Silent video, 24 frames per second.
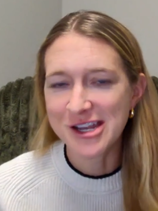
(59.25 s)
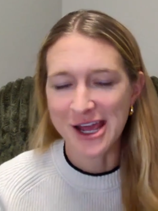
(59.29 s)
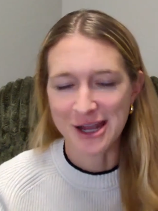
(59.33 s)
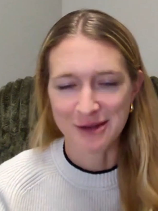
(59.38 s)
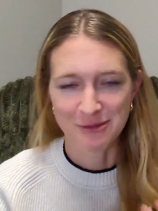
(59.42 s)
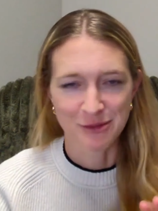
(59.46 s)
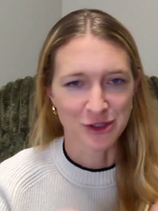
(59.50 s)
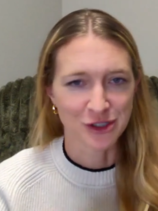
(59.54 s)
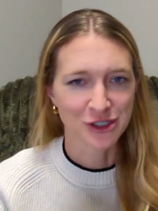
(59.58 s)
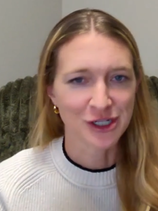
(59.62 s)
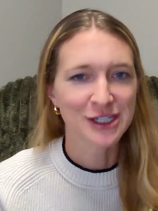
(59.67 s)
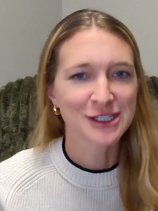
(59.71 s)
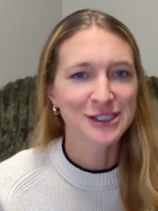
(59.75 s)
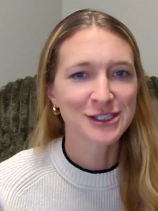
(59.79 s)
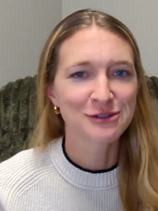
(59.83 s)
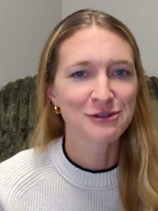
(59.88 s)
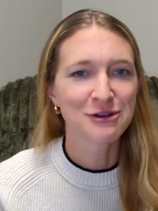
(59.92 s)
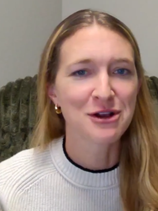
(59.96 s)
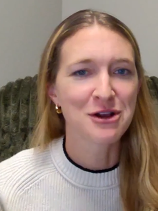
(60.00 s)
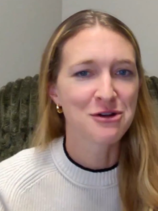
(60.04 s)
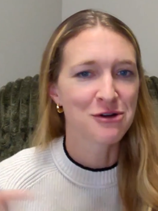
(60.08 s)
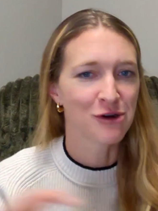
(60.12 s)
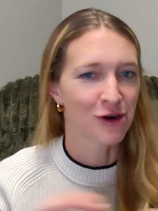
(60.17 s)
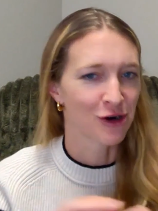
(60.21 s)
and
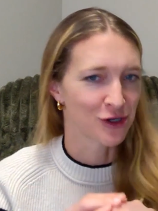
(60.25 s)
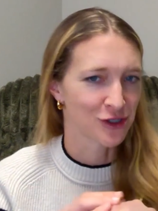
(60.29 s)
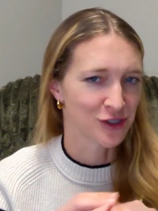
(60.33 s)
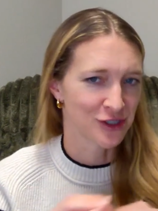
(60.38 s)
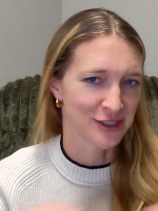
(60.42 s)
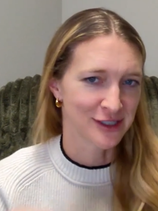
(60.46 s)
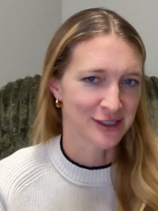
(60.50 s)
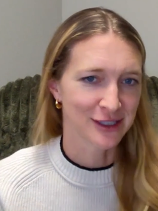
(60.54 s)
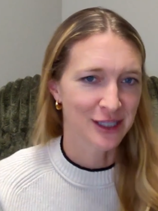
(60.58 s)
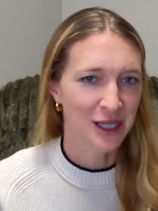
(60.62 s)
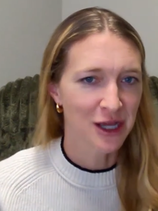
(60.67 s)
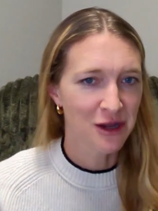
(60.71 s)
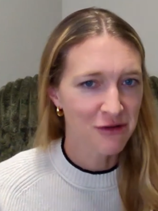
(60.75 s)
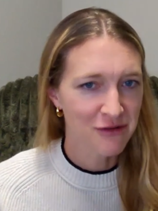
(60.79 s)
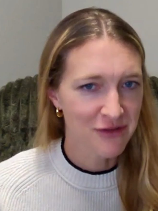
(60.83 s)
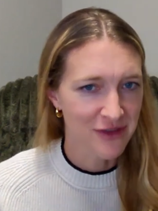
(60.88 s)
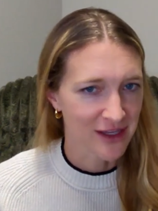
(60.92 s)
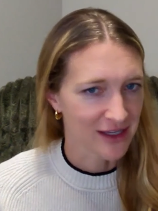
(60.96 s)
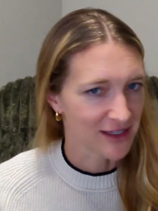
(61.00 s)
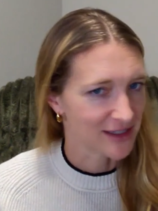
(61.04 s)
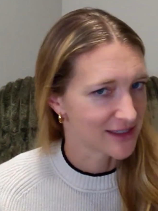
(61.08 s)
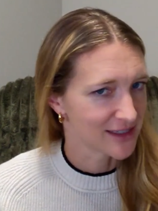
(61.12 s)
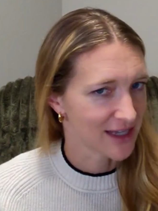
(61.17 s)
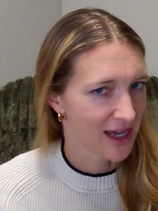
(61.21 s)
progesterone are just low
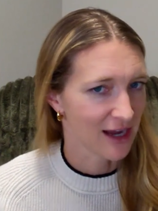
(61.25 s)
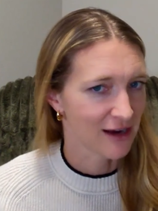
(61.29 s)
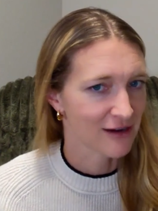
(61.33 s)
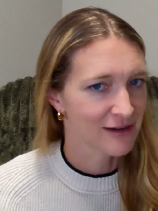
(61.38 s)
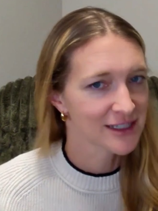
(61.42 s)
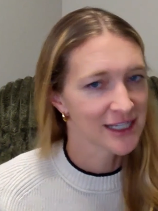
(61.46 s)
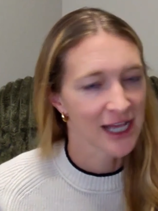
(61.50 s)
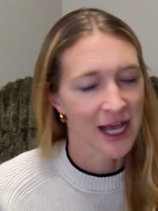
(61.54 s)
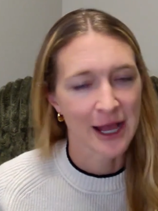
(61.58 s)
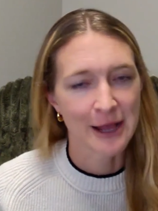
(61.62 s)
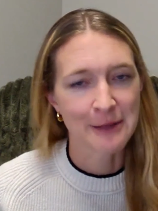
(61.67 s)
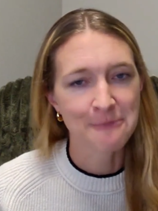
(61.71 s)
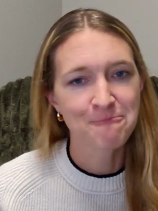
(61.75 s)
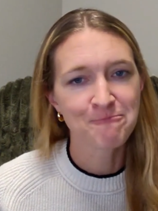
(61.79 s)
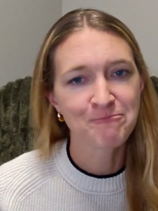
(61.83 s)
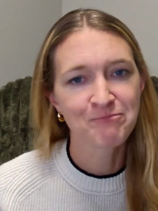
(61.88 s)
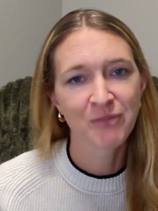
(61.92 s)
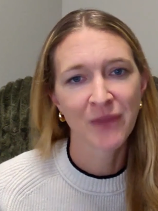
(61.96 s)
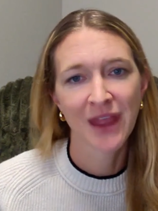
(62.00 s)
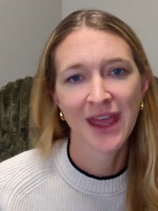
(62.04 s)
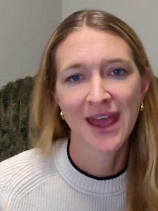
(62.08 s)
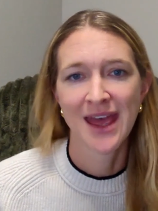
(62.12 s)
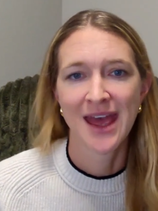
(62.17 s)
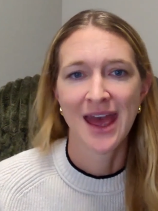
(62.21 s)
the entire time.
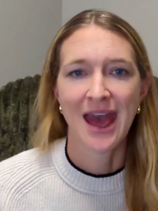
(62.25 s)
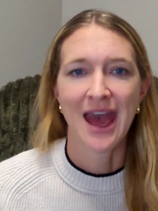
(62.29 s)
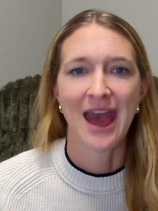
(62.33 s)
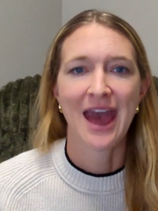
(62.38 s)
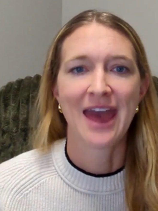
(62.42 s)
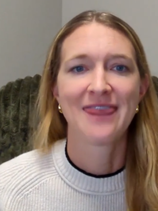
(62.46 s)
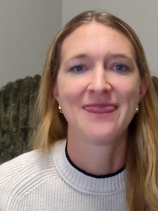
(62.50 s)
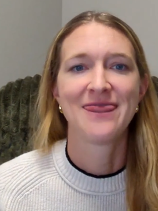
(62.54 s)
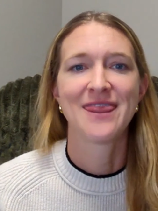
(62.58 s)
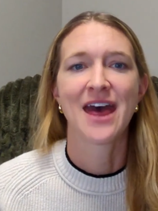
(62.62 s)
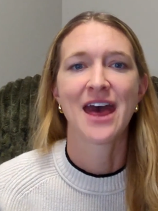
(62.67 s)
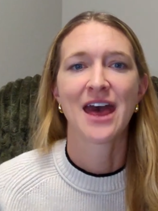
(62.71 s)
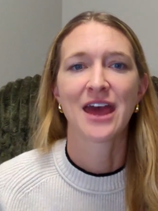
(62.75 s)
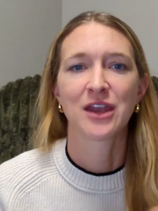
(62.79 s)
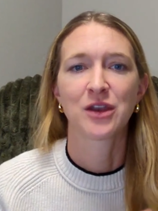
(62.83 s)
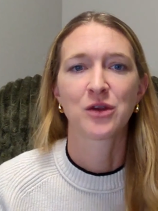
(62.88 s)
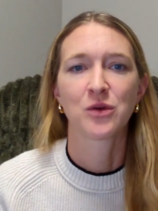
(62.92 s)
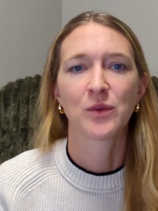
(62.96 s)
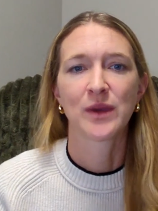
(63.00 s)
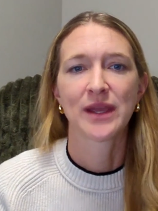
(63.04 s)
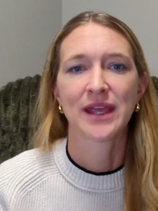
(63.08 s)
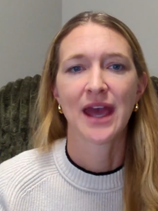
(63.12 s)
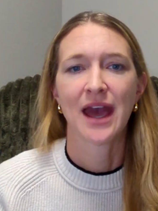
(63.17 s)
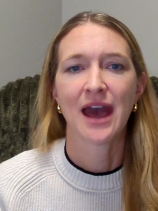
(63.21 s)
And
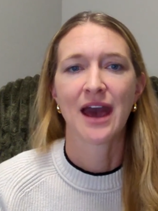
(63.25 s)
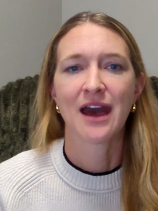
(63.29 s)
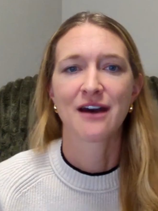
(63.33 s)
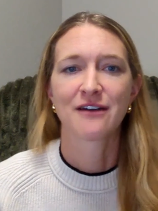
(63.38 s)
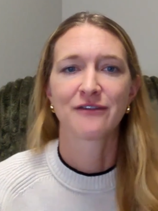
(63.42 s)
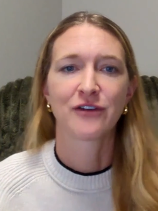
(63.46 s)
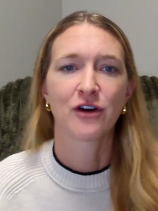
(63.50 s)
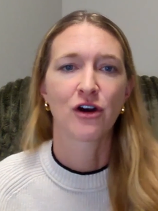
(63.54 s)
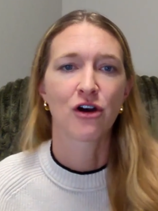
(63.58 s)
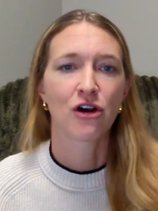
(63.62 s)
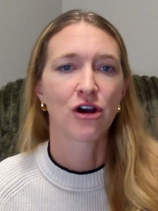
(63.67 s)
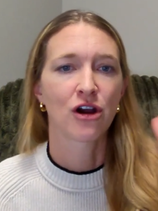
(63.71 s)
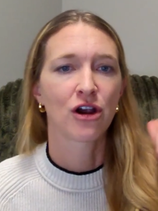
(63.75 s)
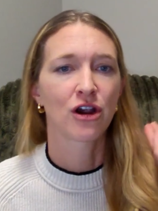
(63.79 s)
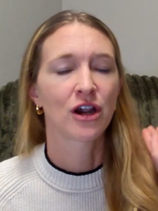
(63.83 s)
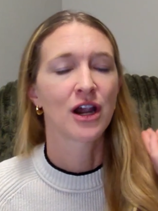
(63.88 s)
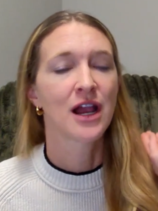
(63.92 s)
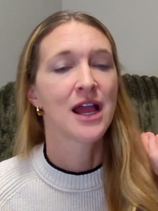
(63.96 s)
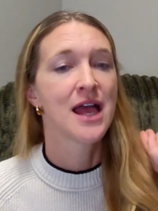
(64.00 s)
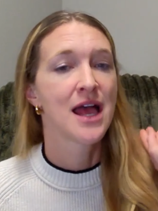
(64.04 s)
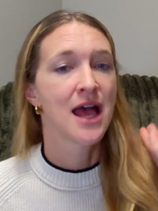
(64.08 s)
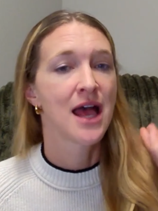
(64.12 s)
then we have our